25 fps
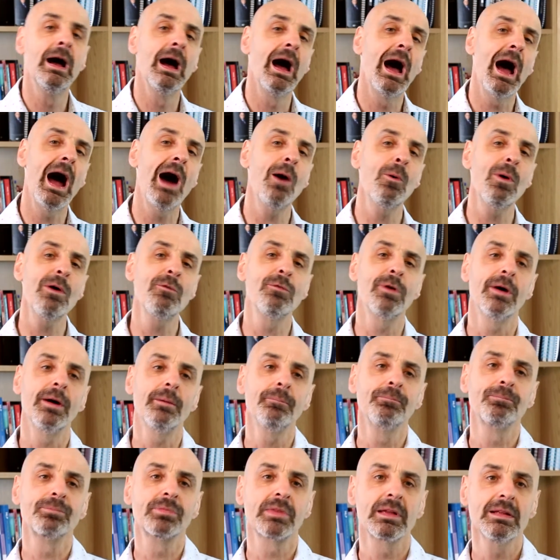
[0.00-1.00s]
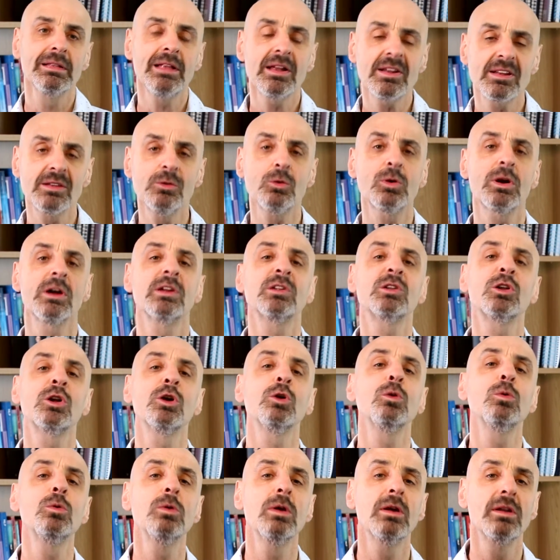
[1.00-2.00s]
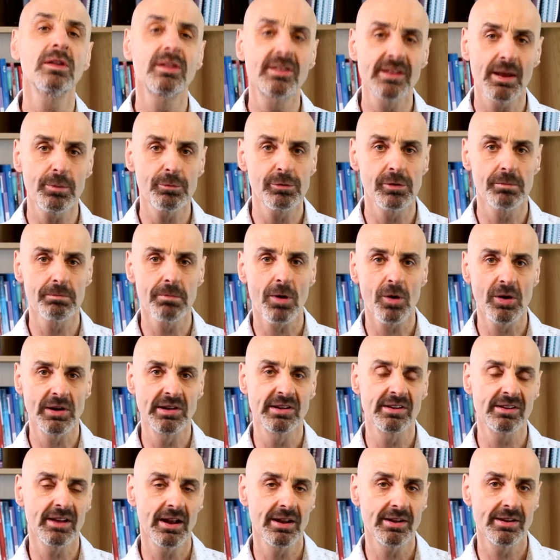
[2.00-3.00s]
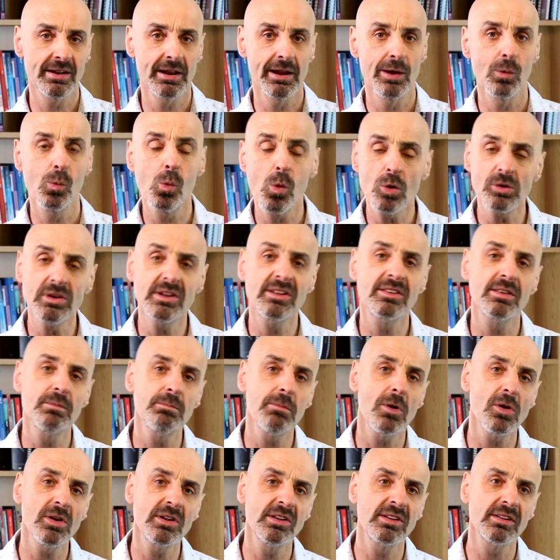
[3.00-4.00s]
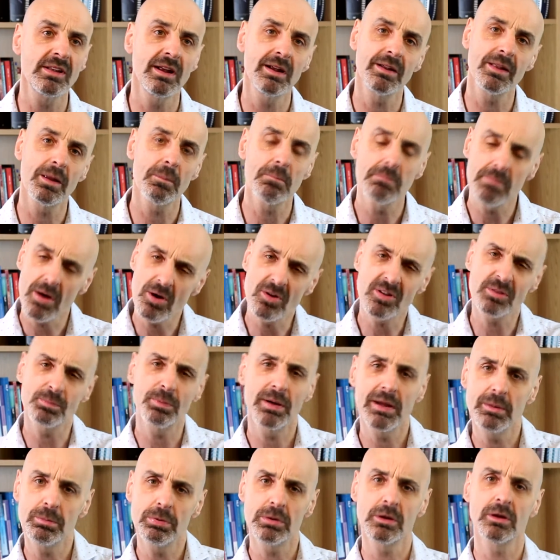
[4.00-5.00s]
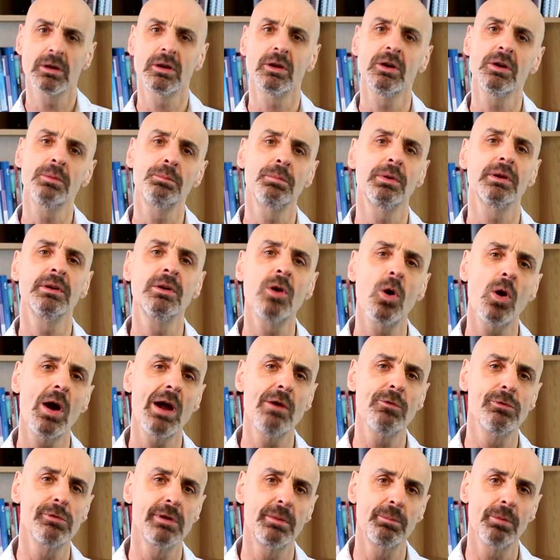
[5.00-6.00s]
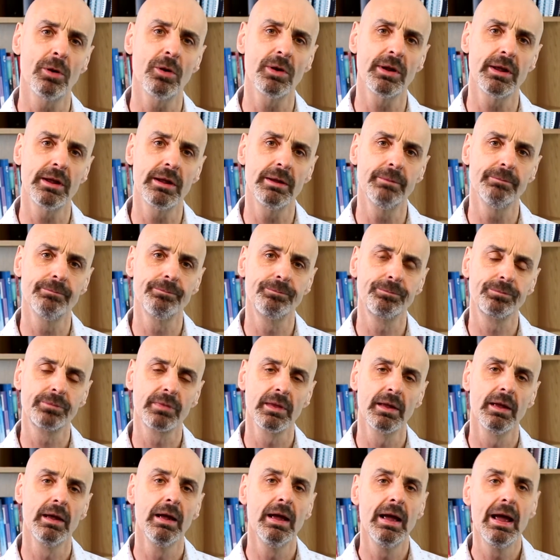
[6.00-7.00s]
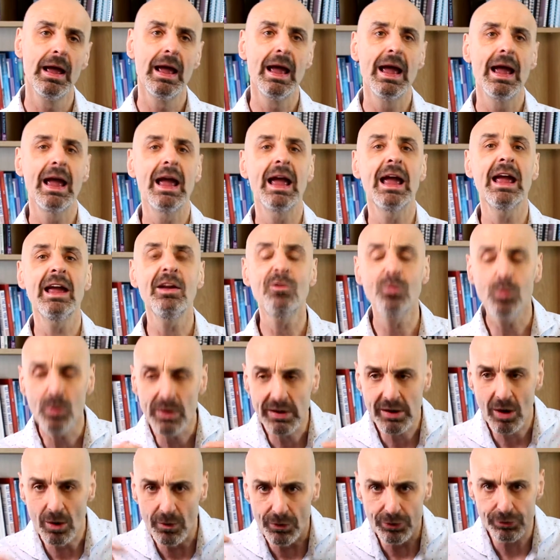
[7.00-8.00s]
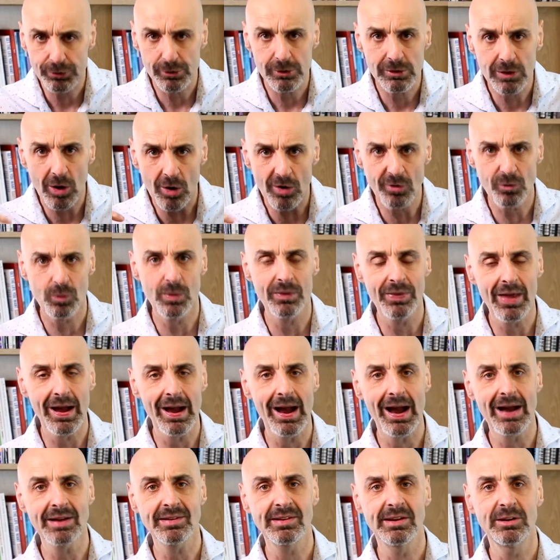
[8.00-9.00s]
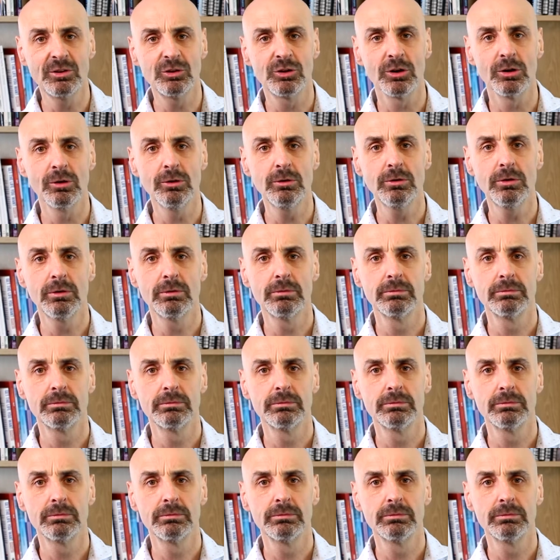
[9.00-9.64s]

However, let's look at two separate mindsets here. One is the mindset that most people are good, but not everybody. If we go through life with that attitude,